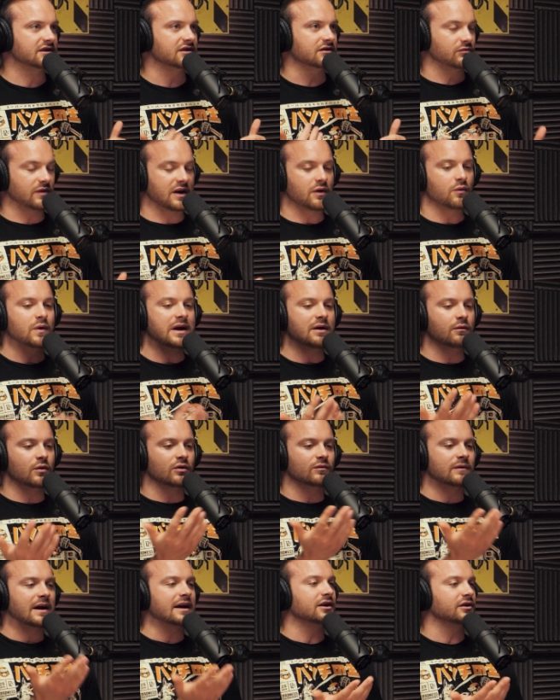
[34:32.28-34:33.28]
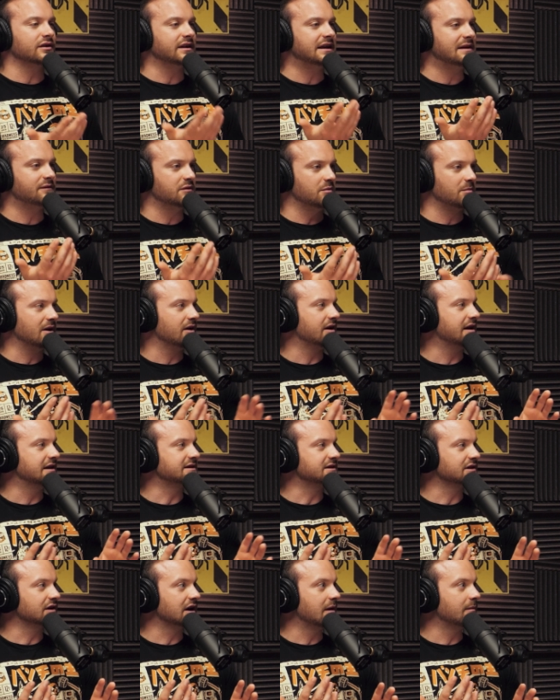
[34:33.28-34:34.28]
like we will regularly even be on
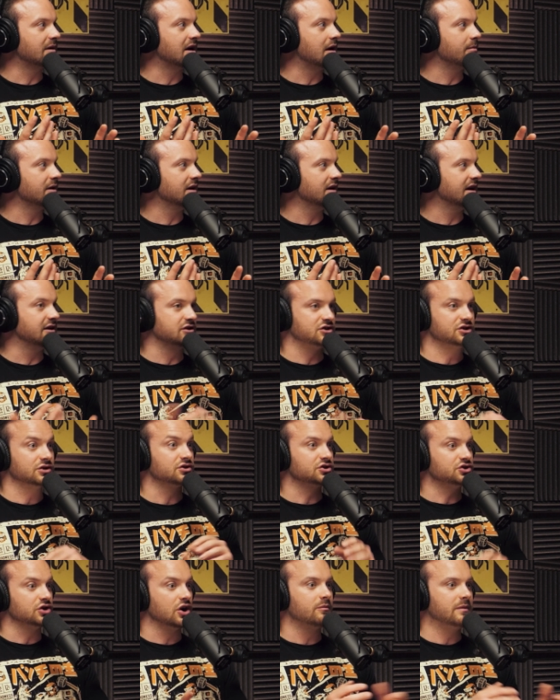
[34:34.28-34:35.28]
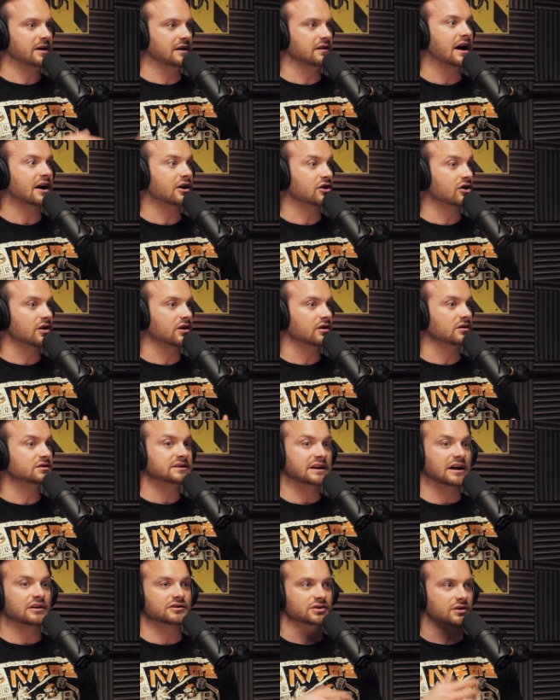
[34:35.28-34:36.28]
Instagram, and she'll show me like girls,
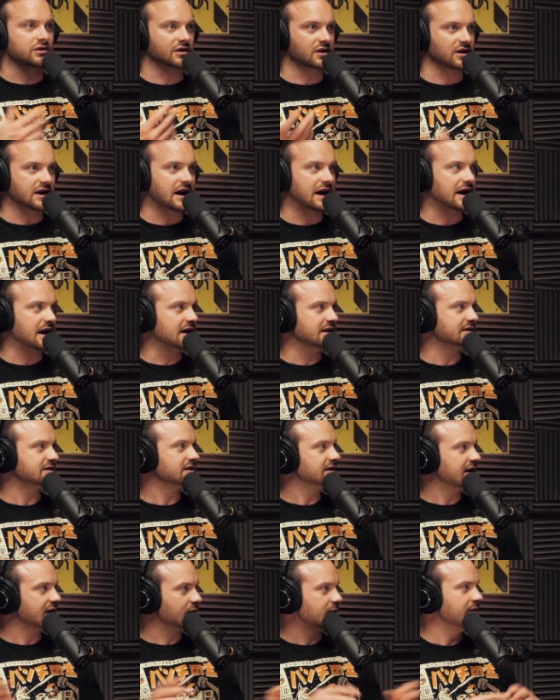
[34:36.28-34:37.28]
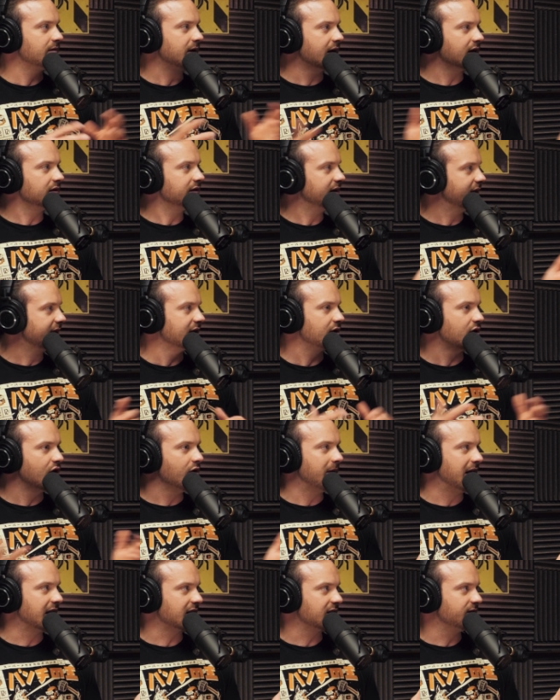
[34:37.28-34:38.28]
and I'll show her guys, and like we regularly like go
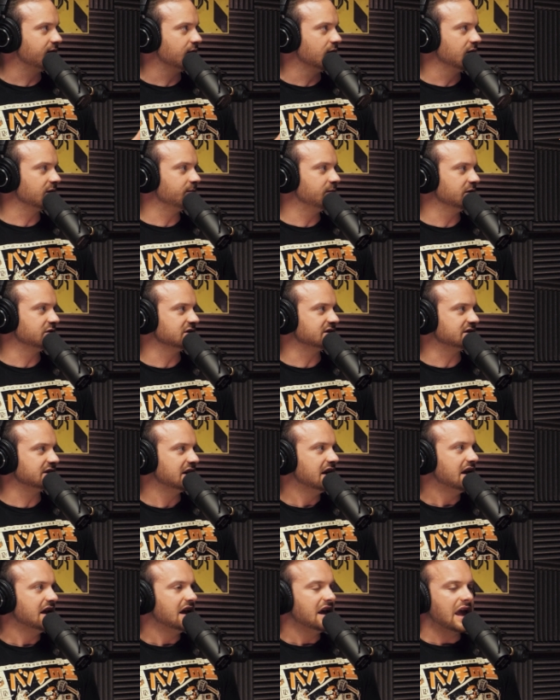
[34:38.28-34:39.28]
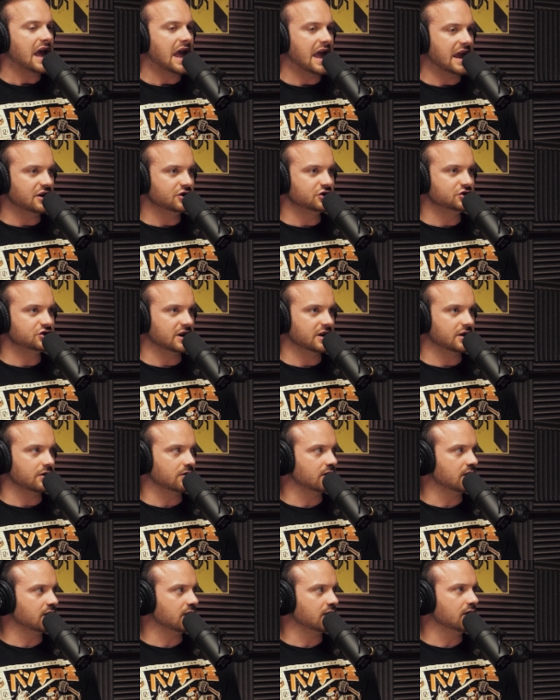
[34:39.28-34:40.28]
back and forth. But just in
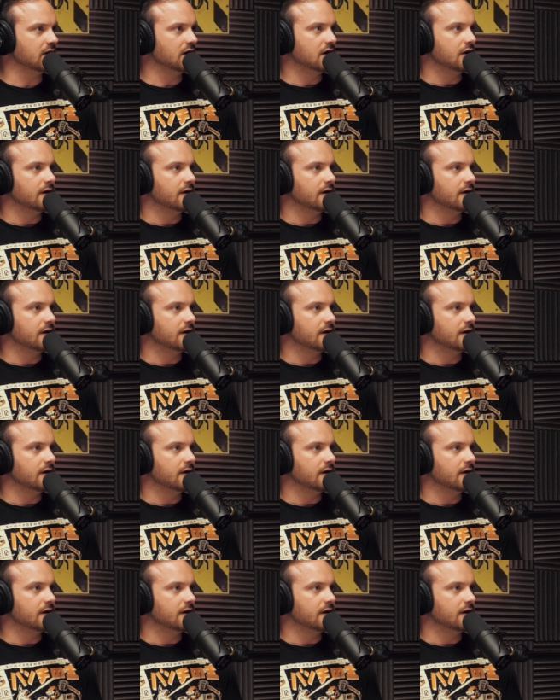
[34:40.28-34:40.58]
general,